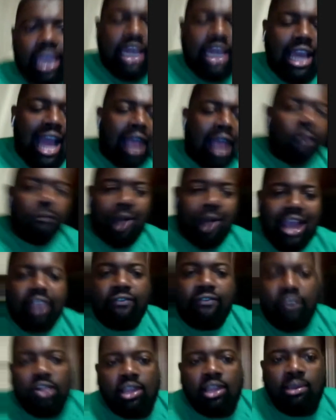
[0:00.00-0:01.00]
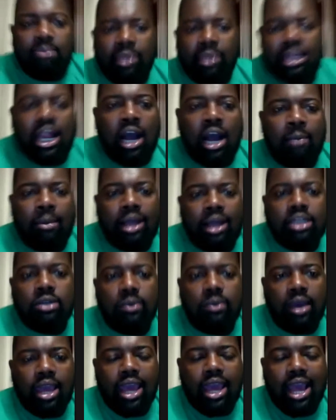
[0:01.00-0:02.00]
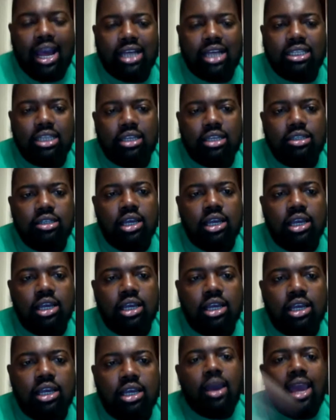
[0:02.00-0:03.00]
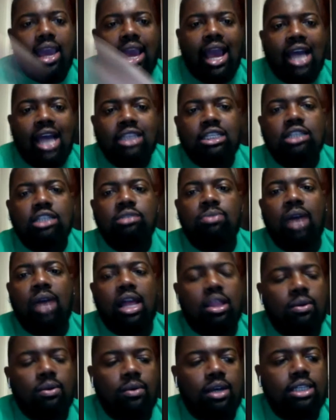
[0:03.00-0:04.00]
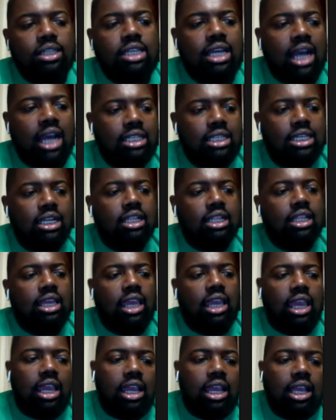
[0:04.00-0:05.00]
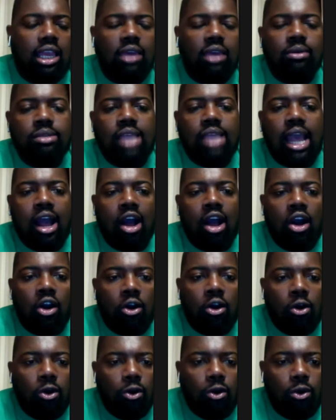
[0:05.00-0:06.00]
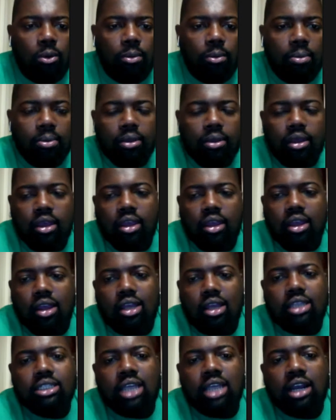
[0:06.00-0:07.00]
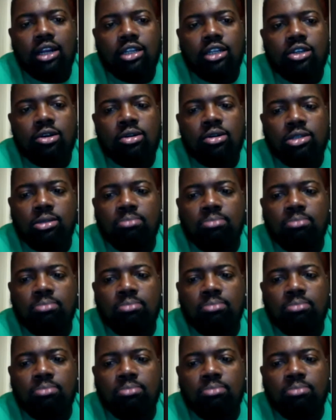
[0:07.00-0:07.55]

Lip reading: he got rightfully beat out by Dwayne Haskins. Dwayne Haskins' problem was he got to the league. He was at home. He was out here doing